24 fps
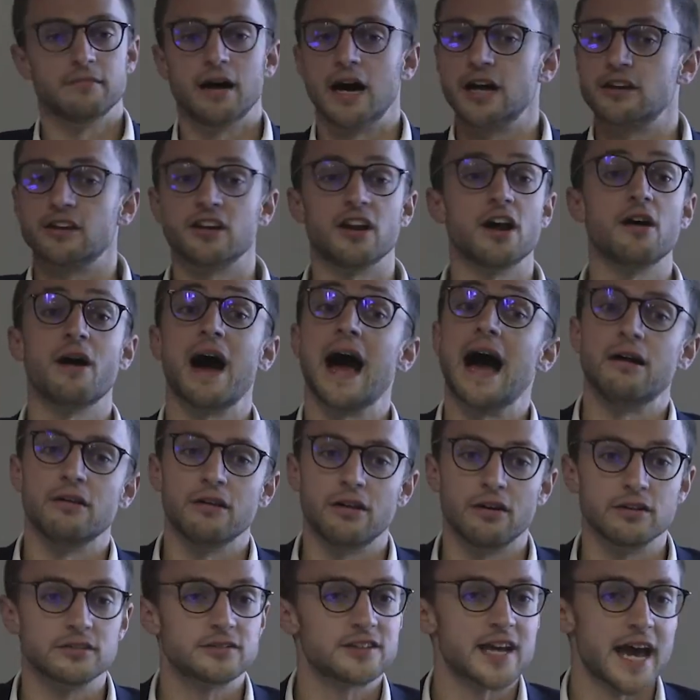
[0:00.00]
I don't know how
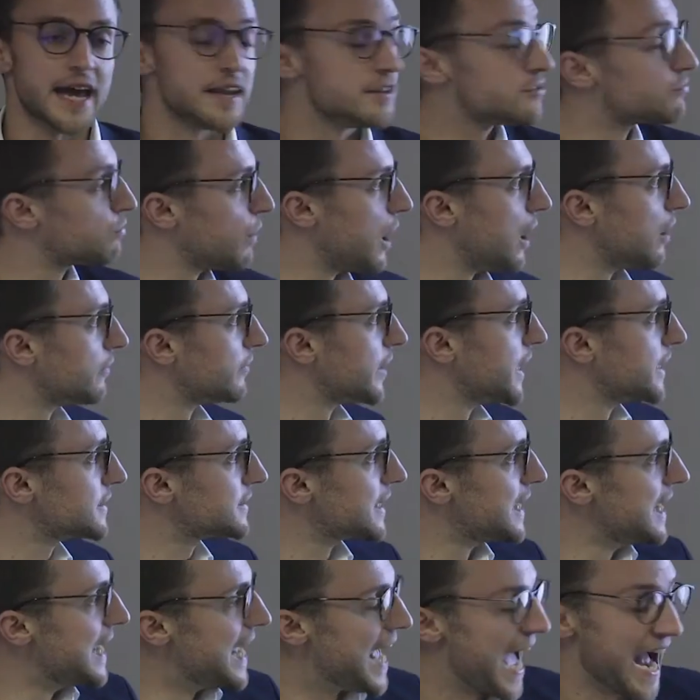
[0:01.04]
long, 10, 12 years,
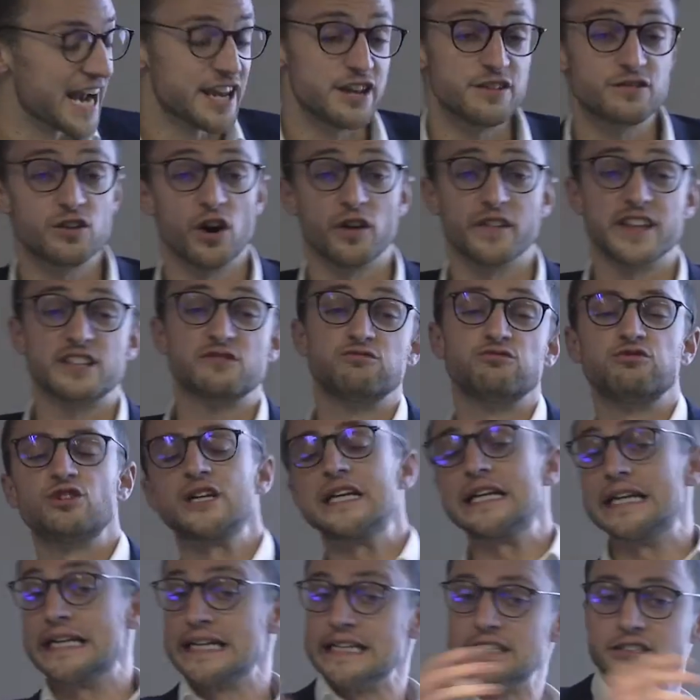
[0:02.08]
and you've got this
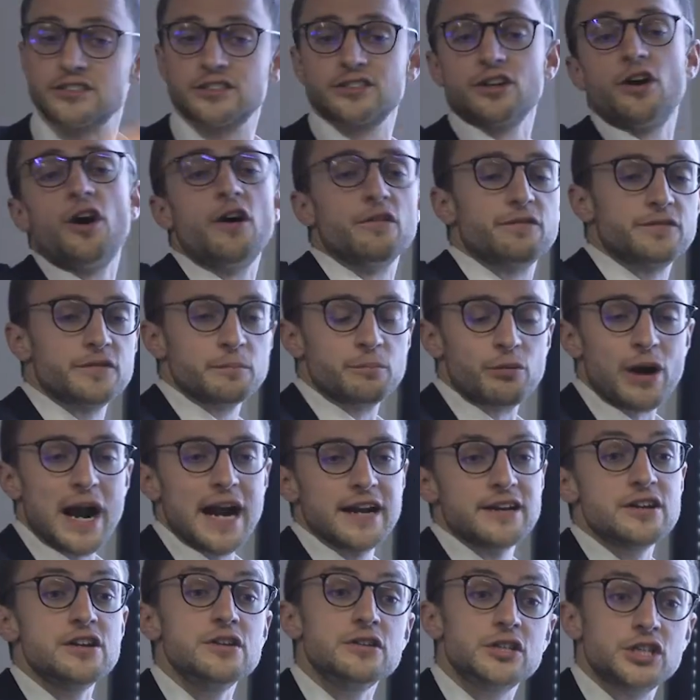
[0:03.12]
really soft,
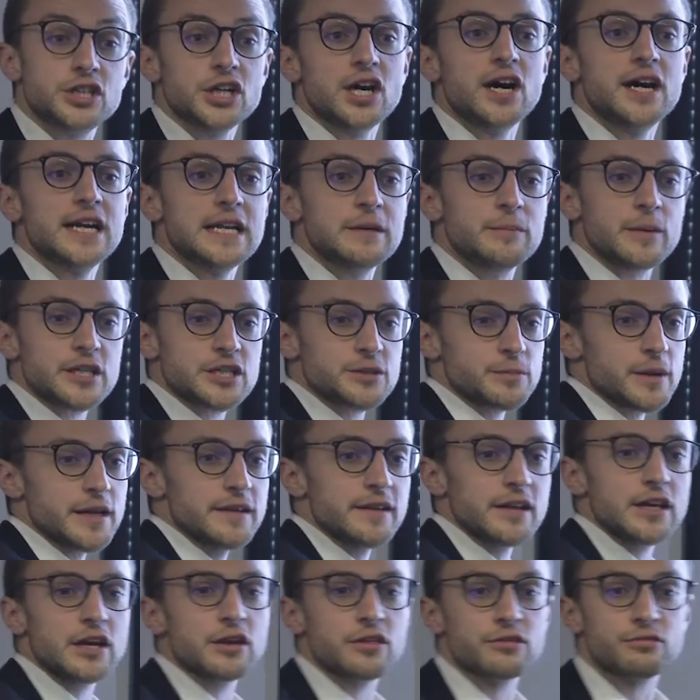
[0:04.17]
brand new, shiny bitumen
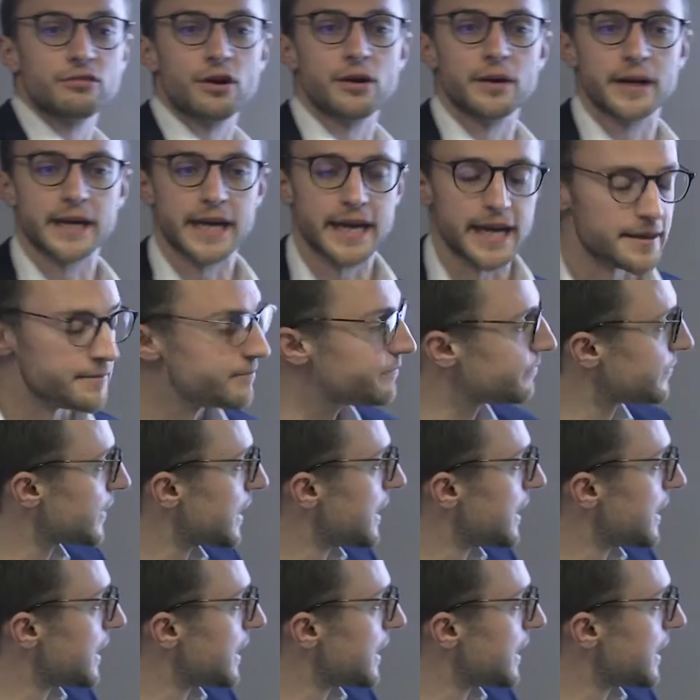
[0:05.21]
that you're throwing in.